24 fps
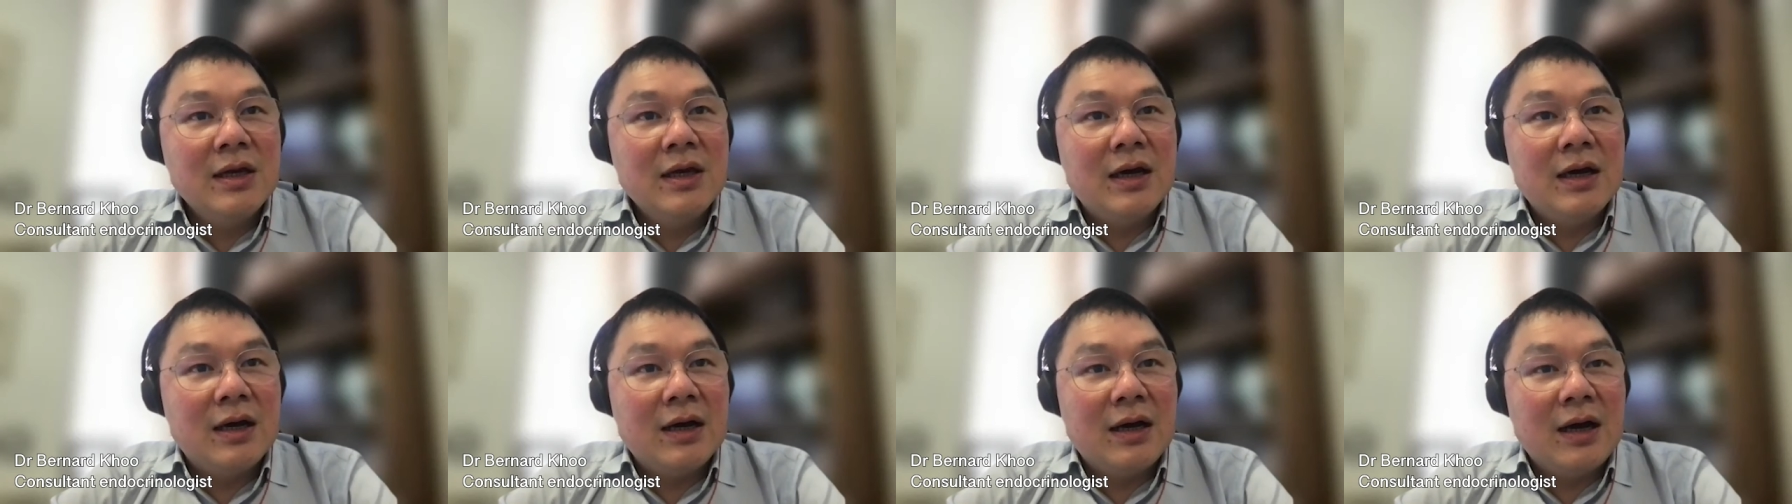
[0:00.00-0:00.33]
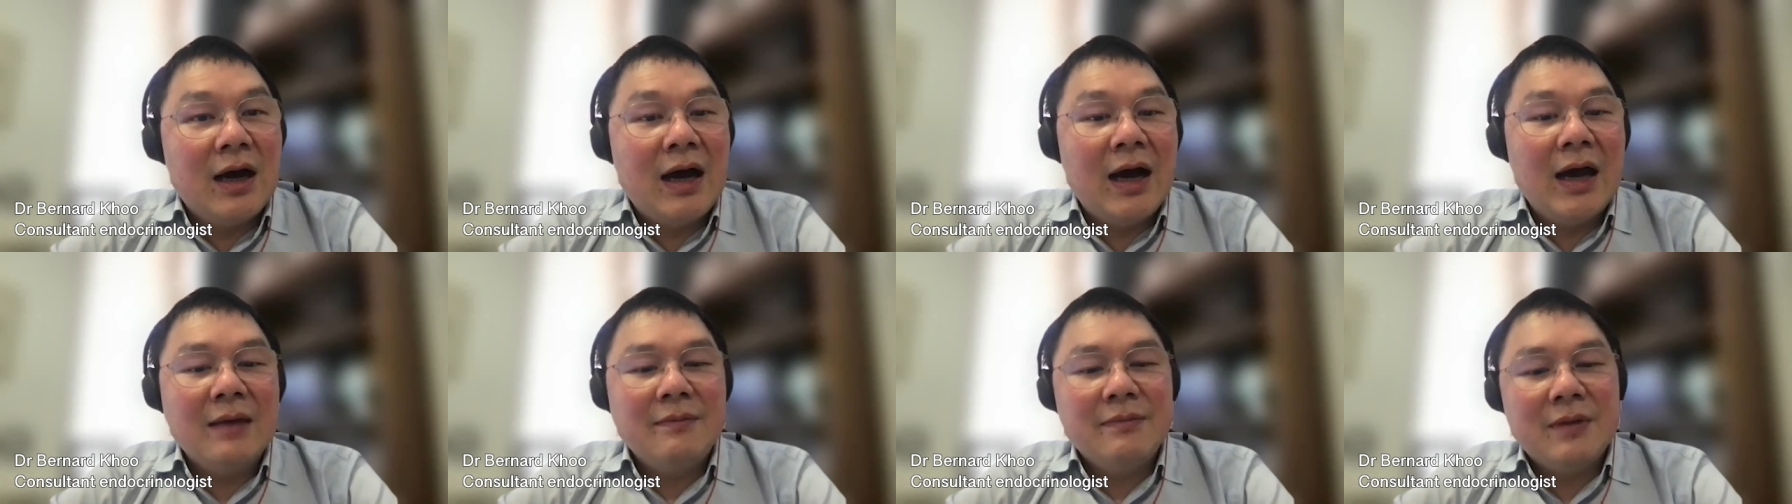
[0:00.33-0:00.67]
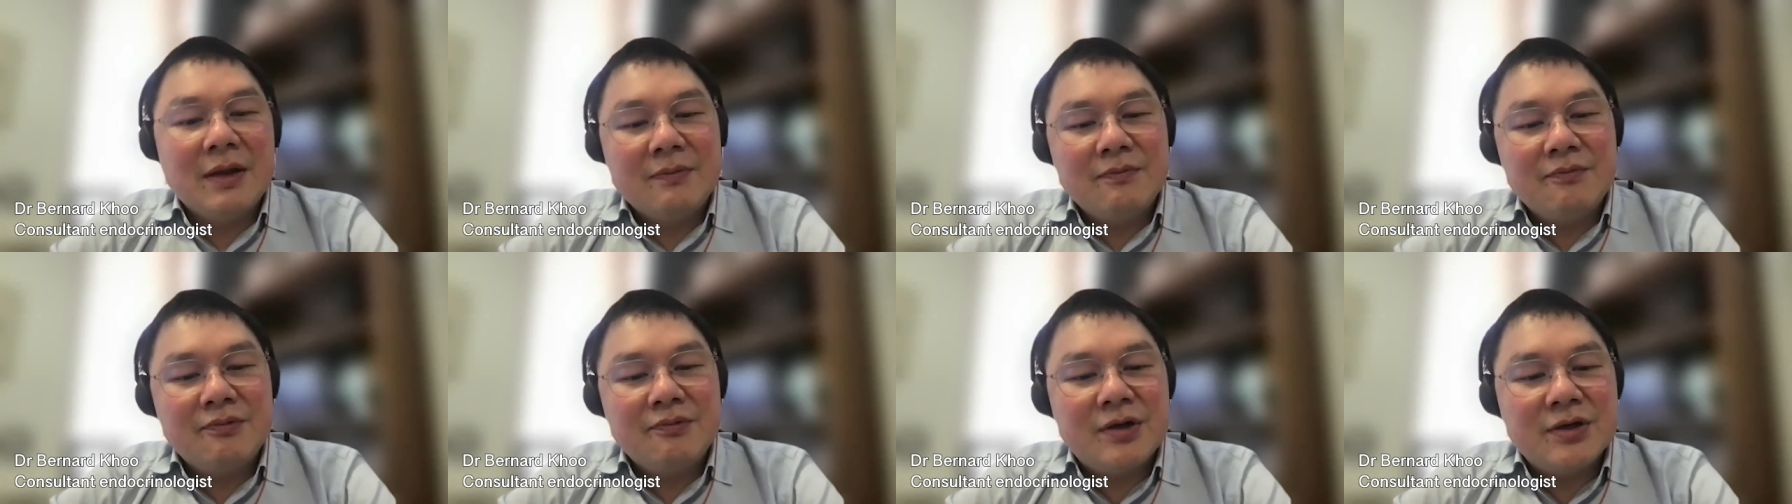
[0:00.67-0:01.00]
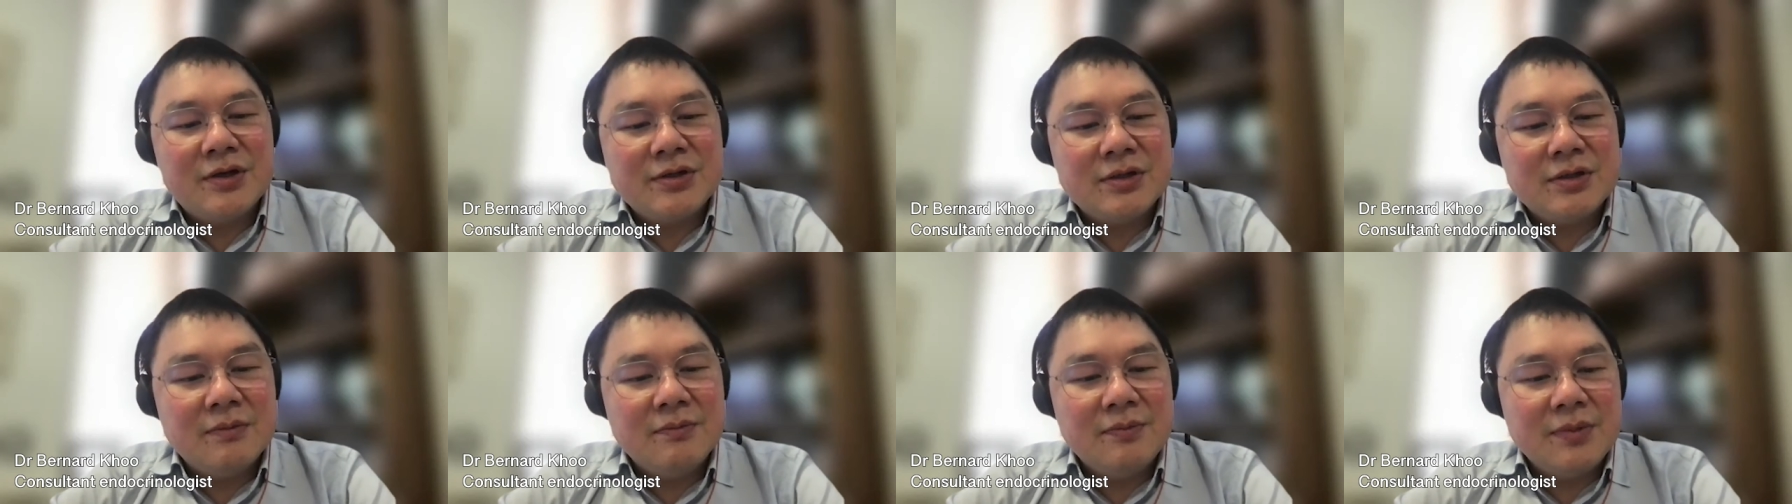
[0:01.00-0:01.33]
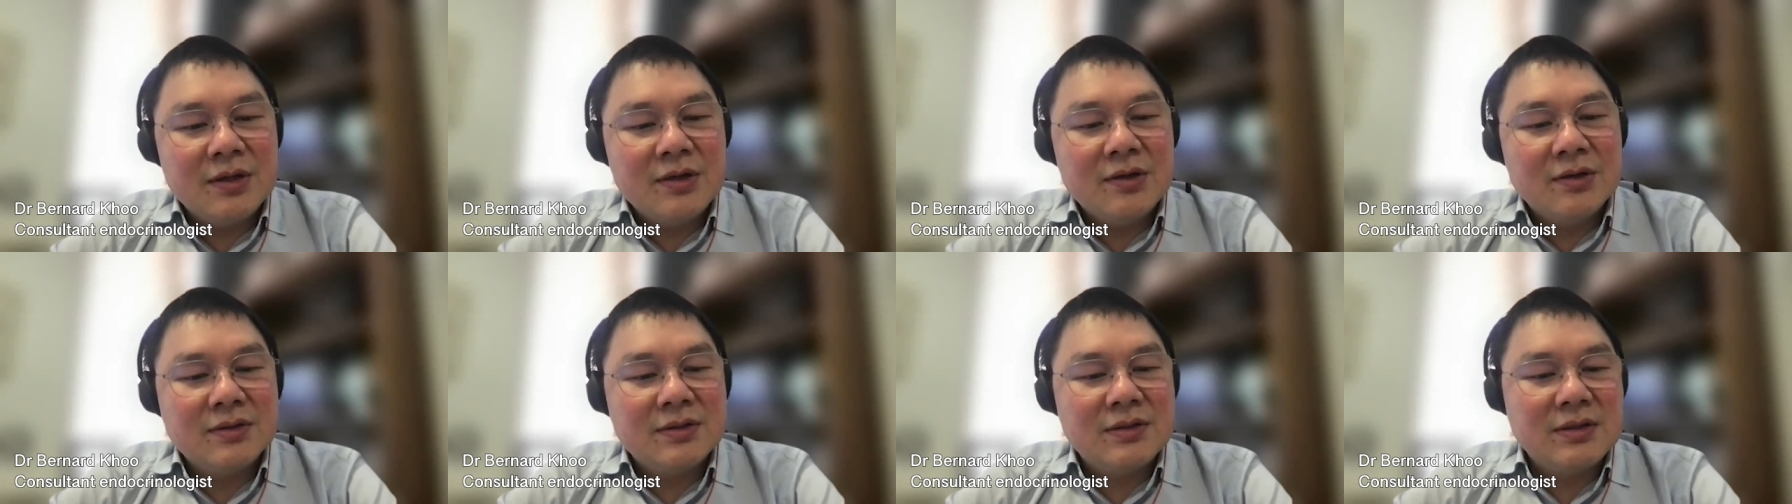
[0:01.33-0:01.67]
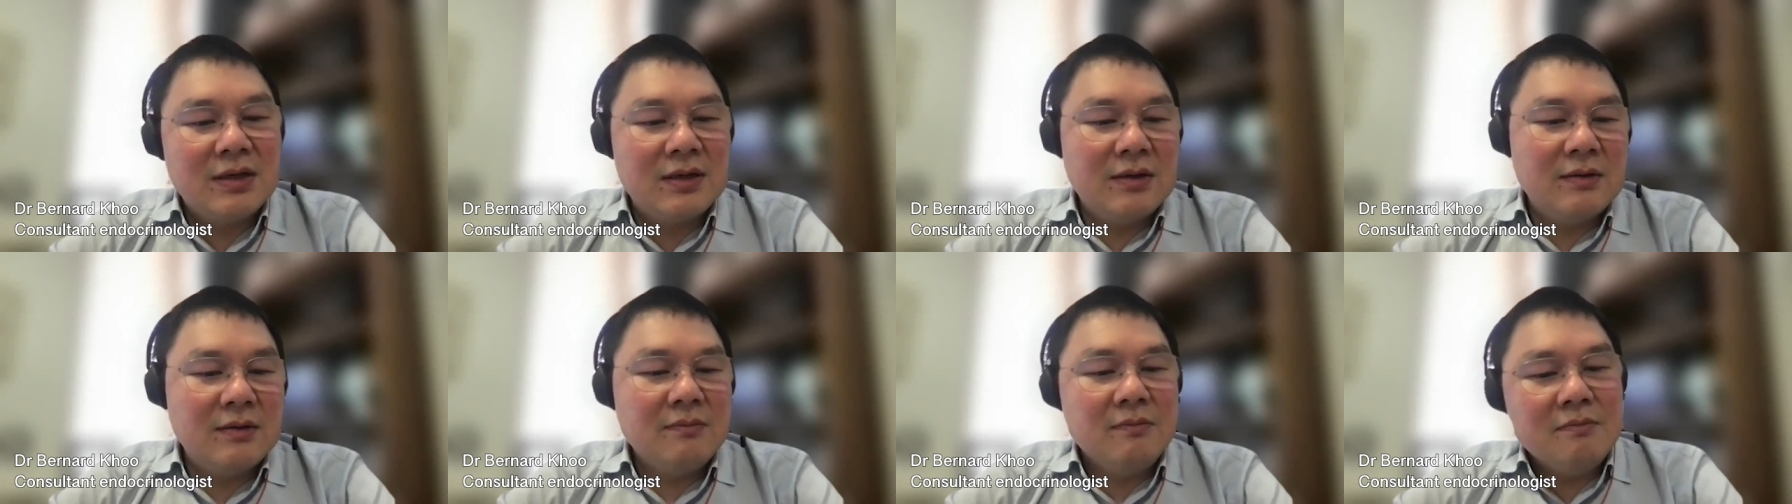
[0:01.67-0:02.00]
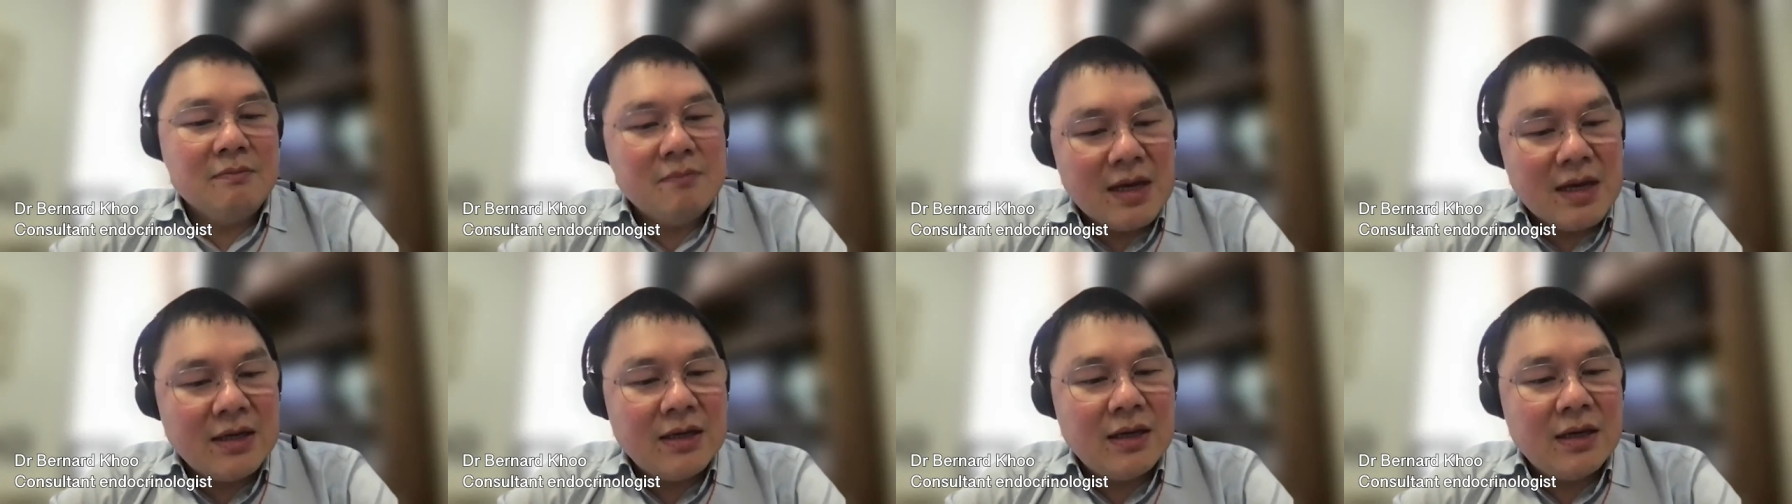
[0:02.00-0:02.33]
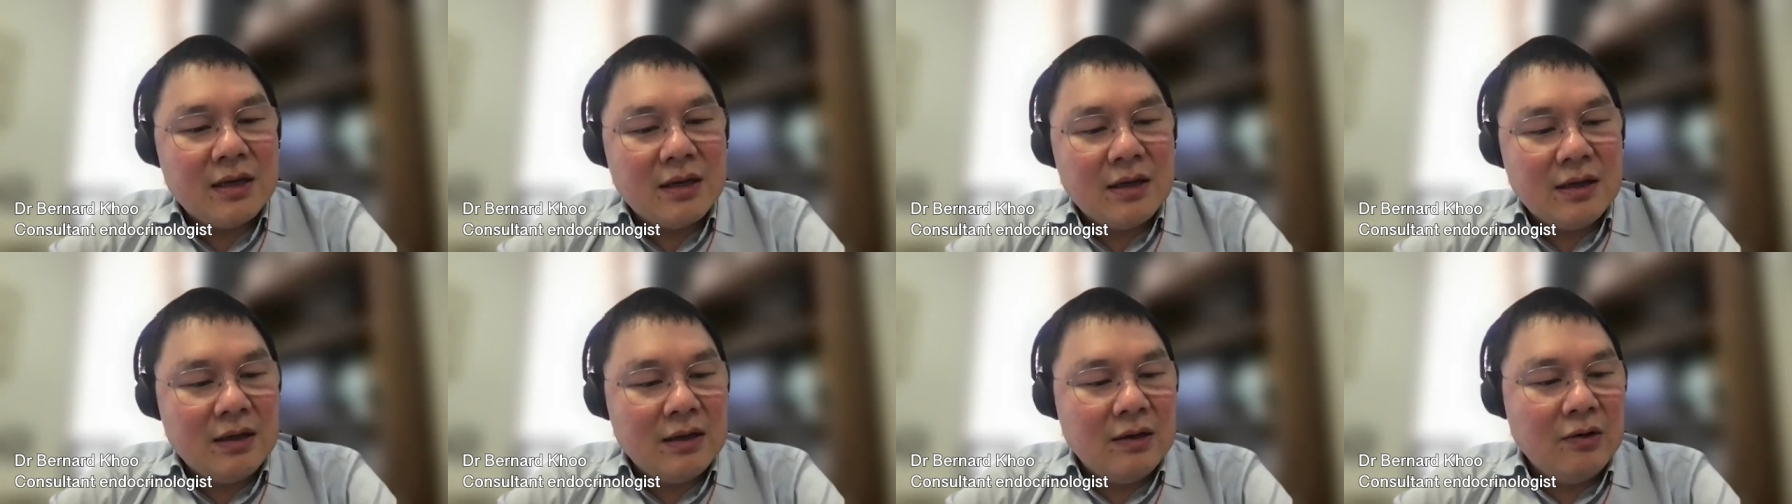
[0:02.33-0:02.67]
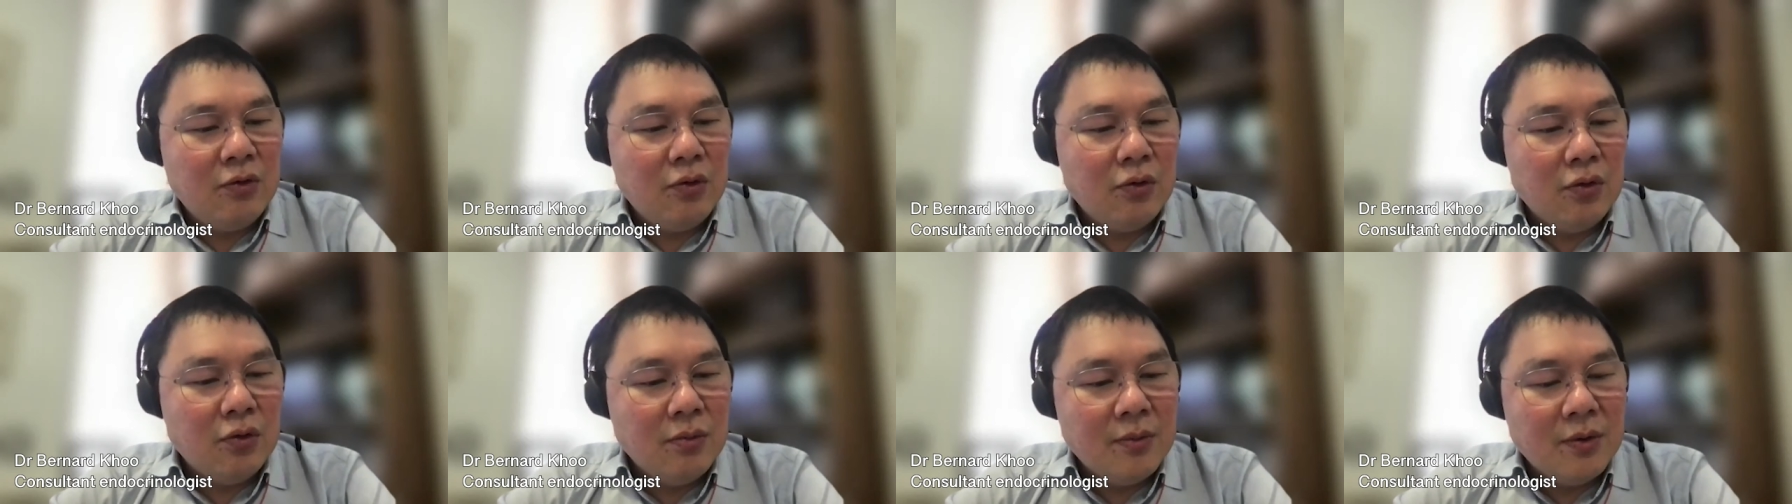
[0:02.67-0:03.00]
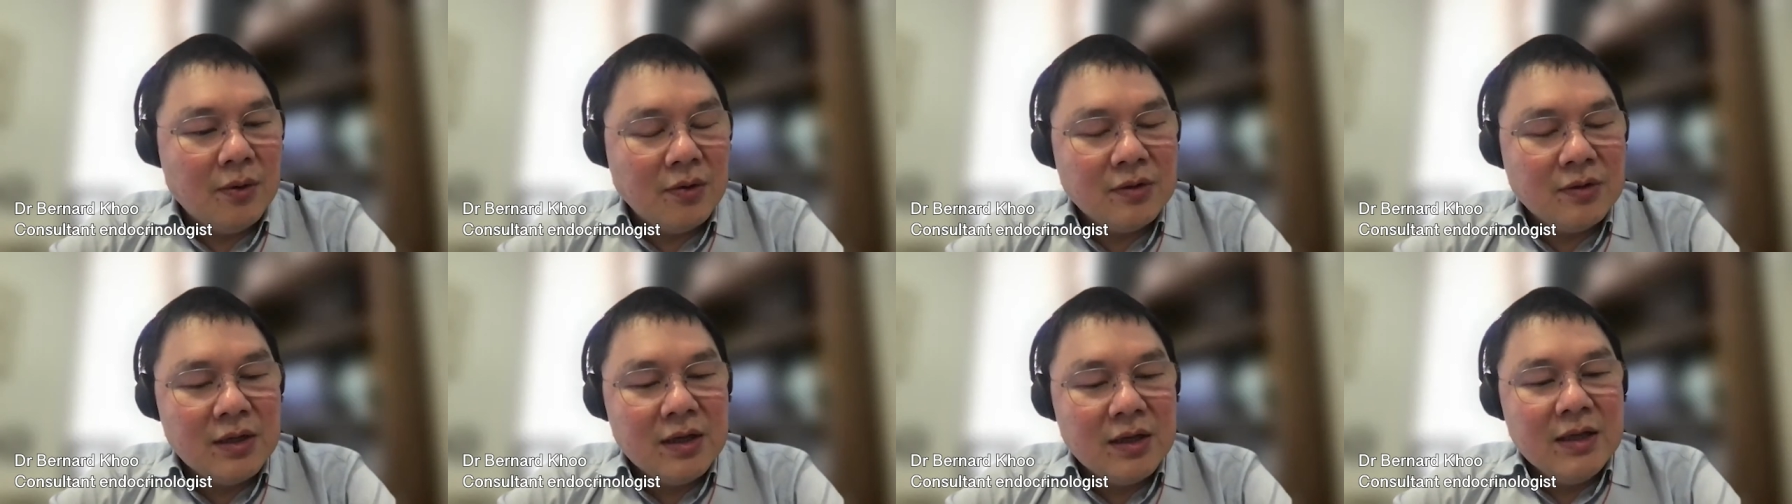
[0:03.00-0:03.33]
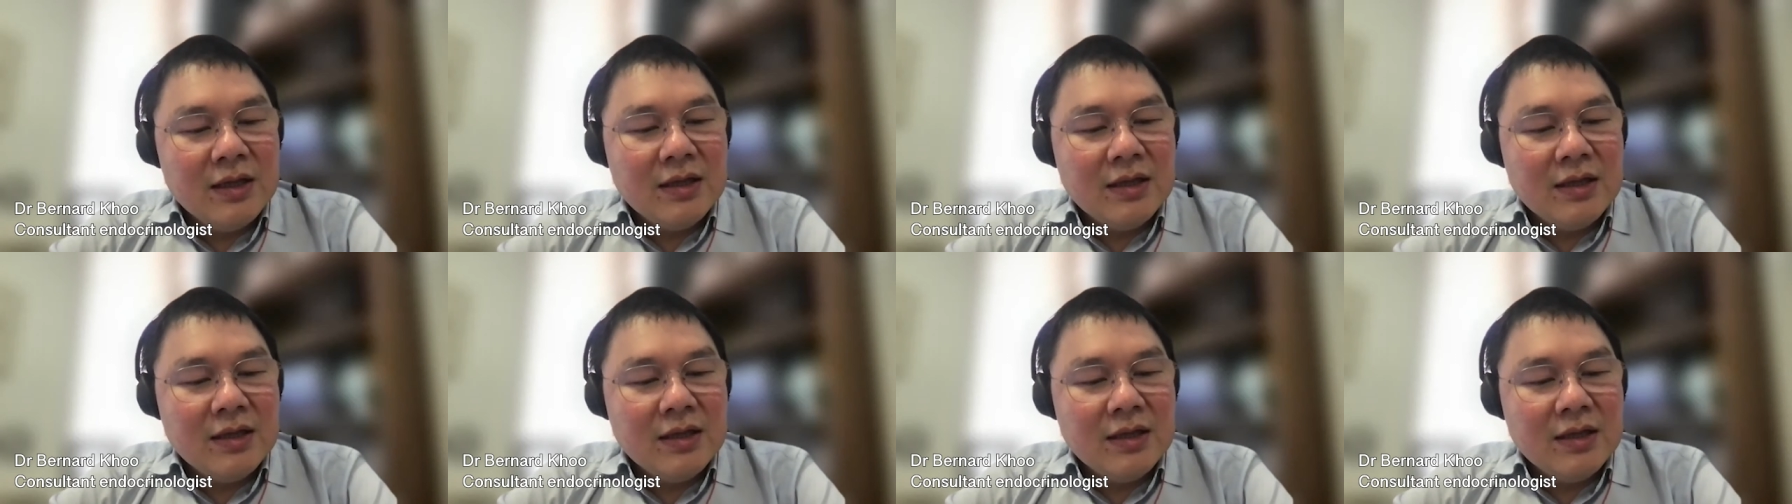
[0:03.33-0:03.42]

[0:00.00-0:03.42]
high blood pressure because they're making a hormone,